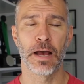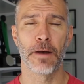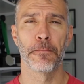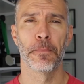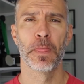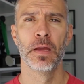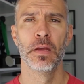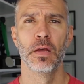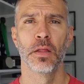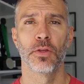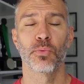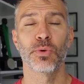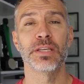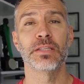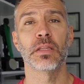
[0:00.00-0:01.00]
Now,
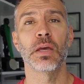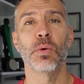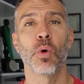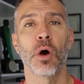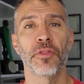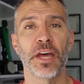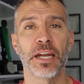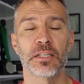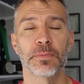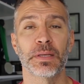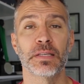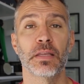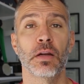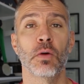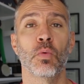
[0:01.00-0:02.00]
the reason they want that is
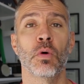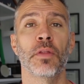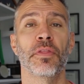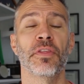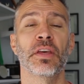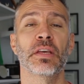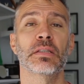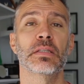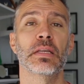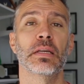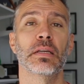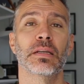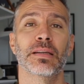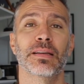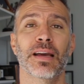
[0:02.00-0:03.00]
because they don't want things
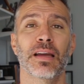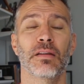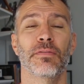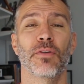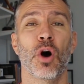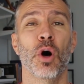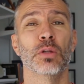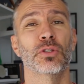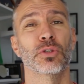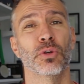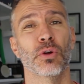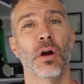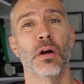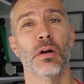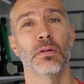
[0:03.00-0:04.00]
that kind of
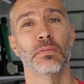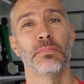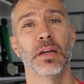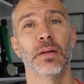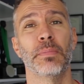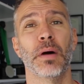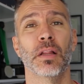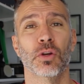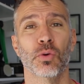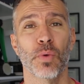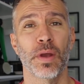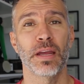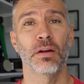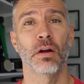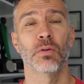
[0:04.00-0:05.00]
alter our metabolic
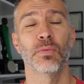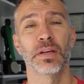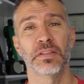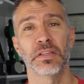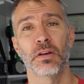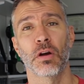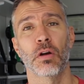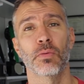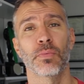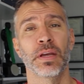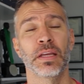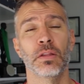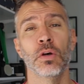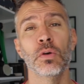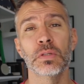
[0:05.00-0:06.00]
rate, our resting heart
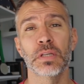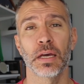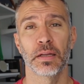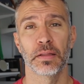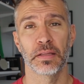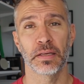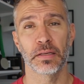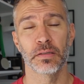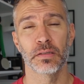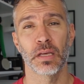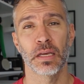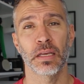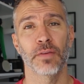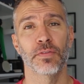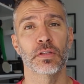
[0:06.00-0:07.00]
rate, those kind of things,
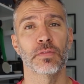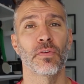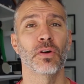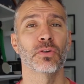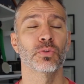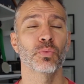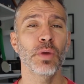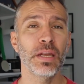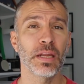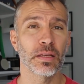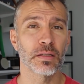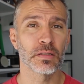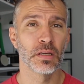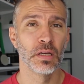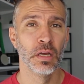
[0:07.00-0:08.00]
and give us false
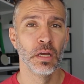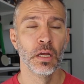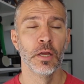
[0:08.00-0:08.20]
readings.